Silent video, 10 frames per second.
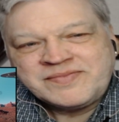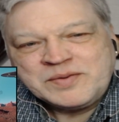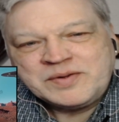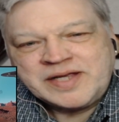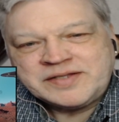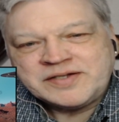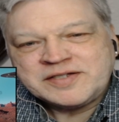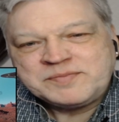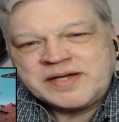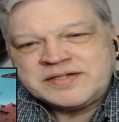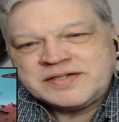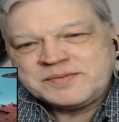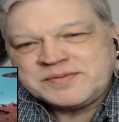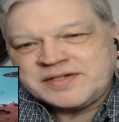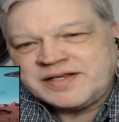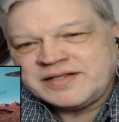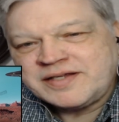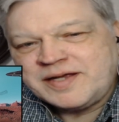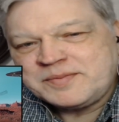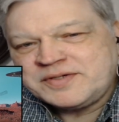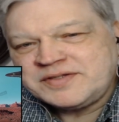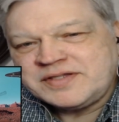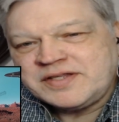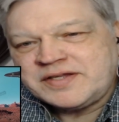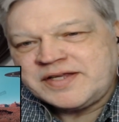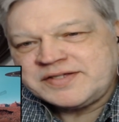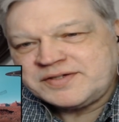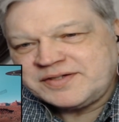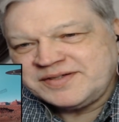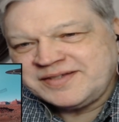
We got their spaceships and helicopters in the desert.